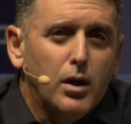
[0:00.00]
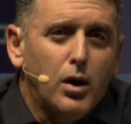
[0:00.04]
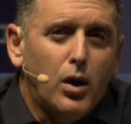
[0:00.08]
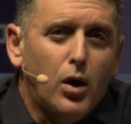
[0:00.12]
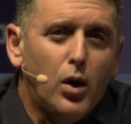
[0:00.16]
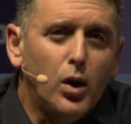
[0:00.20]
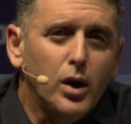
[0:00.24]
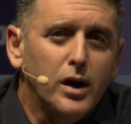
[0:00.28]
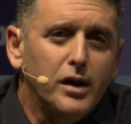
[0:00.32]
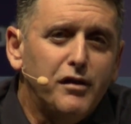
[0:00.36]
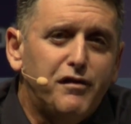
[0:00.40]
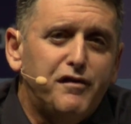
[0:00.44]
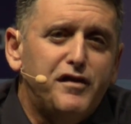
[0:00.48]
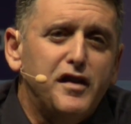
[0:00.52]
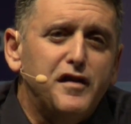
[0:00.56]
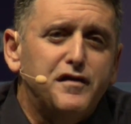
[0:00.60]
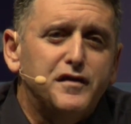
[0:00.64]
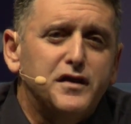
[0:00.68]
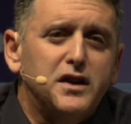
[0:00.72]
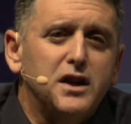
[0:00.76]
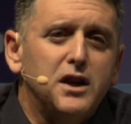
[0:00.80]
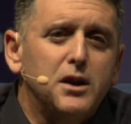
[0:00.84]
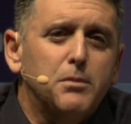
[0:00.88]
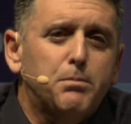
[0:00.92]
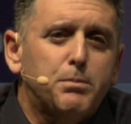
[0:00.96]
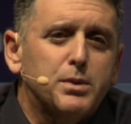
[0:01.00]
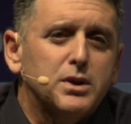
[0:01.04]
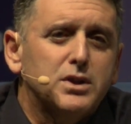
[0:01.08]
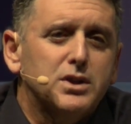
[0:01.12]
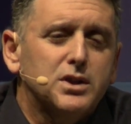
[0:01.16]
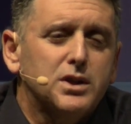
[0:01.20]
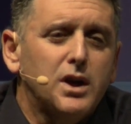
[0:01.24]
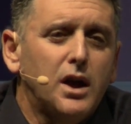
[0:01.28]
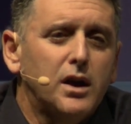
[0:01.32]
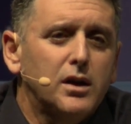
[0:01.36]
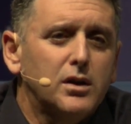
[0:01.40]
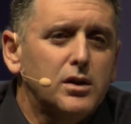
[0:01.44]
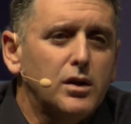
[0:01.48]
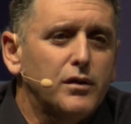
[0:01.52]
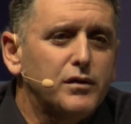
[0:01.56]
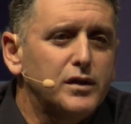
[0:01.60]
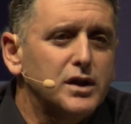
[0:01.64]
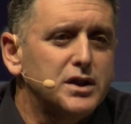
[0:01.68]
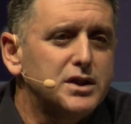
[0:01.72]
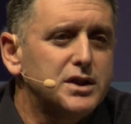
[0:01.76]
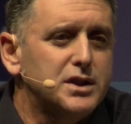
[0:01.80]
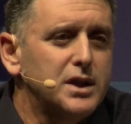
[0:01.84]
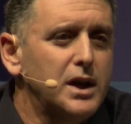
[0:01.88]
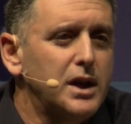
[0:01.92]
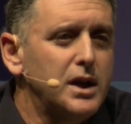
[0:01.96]
only 15% of the
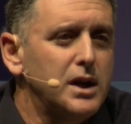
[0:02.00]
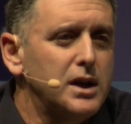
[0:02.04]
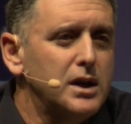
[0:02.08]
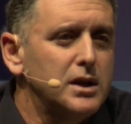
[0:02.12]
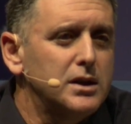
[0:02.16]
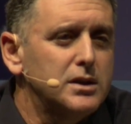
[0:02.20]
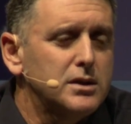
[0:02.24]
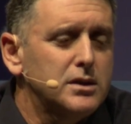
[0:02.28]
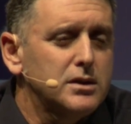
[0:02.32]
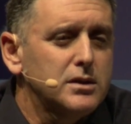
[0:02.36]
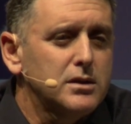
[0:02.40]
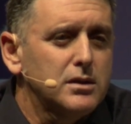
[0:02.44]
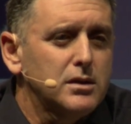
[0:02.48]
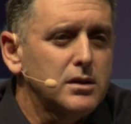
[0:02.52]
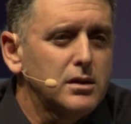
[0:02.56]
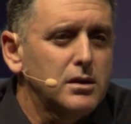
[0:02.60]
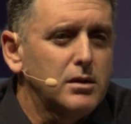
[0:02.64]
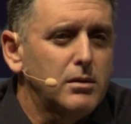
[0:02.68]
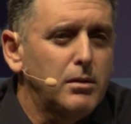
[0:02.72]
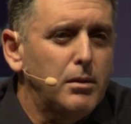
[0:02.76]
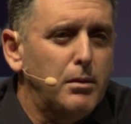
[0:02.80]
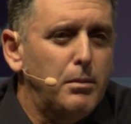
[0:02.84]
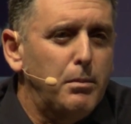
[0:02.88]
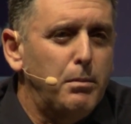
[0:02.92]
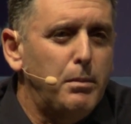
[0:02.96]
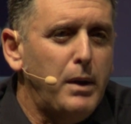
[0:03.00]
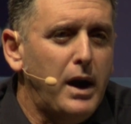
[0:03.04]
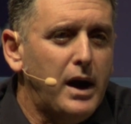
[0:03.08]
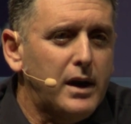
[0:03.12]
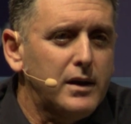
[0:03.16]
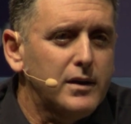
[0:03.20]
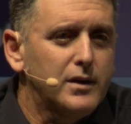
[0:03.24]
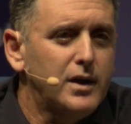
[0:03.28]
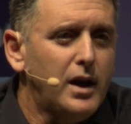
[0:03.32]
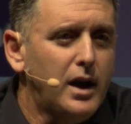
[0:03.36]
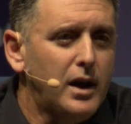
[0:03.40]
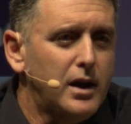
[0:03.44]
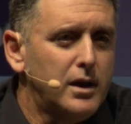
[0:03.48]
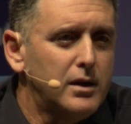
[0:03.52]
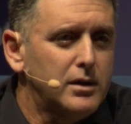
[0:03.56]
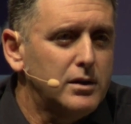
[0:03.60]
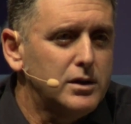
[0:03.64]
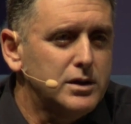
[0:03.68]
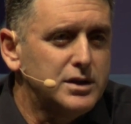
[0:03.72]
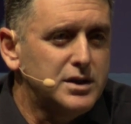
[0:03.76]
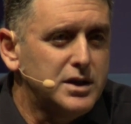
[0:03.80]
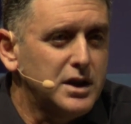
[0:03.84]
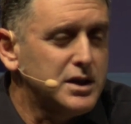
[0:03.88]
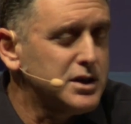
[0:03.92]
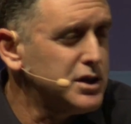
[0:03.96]
cities back then,
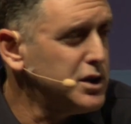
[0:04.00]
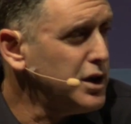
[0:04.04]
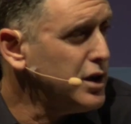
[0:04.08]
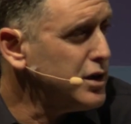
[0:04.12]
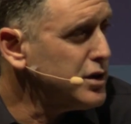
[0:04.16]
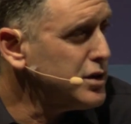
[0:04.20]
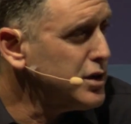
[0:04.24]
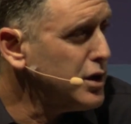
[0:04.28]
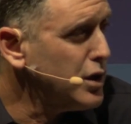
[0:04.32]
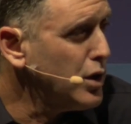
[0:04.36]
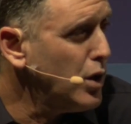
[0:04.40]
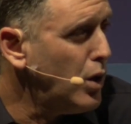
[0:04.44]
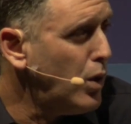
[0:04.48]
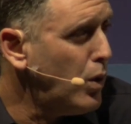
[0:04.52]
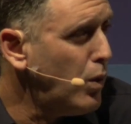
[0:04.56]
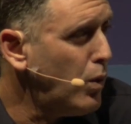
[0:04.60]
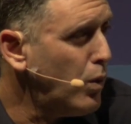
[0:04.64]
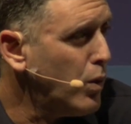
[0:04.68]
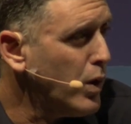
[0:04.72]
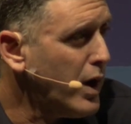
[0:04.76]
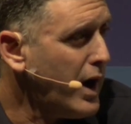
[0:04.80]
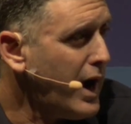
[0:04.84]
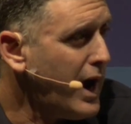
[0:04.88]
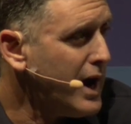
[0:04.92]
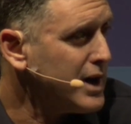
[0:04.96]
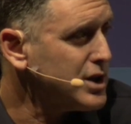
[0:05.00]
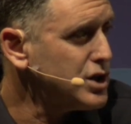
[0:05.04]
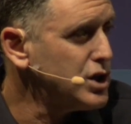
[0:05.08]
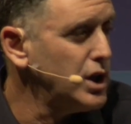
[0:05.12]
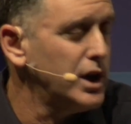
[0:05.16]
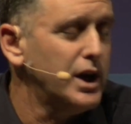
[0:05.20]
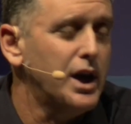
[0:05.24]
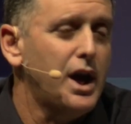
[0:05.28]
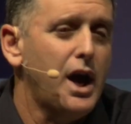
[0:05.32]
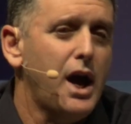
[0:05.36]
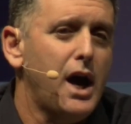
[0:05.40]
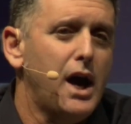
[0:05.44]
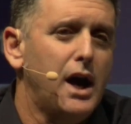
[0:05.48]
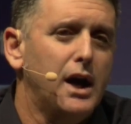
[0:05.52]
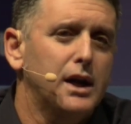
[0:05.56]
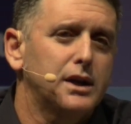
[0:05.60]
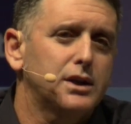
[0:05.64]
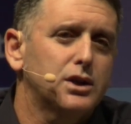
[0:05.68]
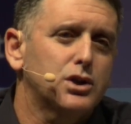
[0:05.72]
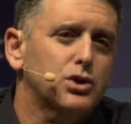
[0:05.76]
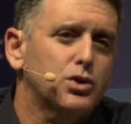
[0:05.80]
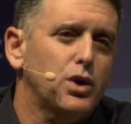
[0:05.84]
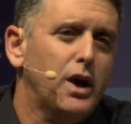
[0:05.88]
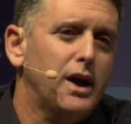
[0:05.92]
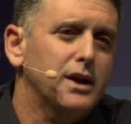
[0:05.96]
6 years ago, were actually
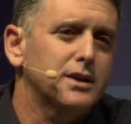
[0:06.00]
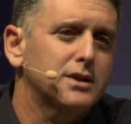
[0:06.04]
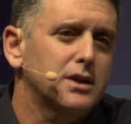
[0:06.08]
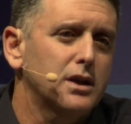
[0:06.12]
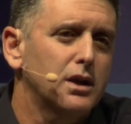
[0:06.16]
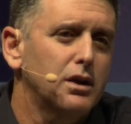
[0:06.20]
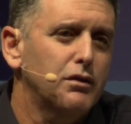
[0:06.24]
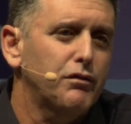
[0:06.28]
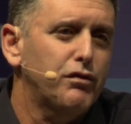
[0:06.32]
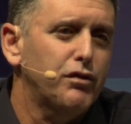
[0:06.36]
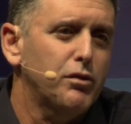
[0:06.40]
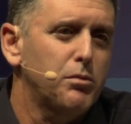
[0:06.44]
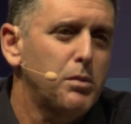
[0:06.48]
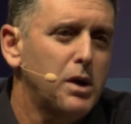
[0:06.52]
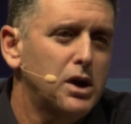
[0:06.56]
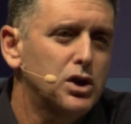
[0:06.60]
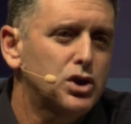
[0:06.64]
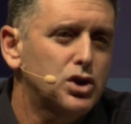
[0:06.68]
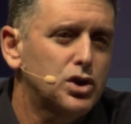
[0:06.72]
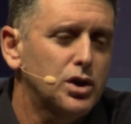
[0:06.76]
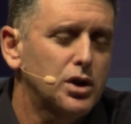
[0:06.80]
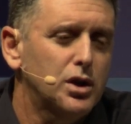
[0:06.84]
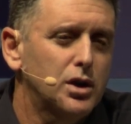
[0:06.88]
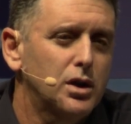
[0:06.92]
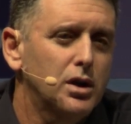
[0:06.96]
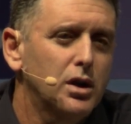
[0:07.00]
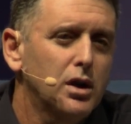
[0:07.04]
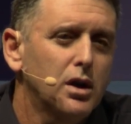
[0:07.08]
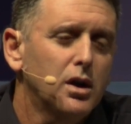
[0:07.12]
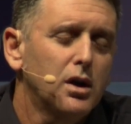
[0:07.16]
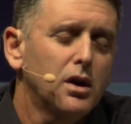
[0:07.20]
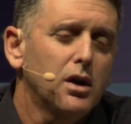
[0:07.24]
had transit information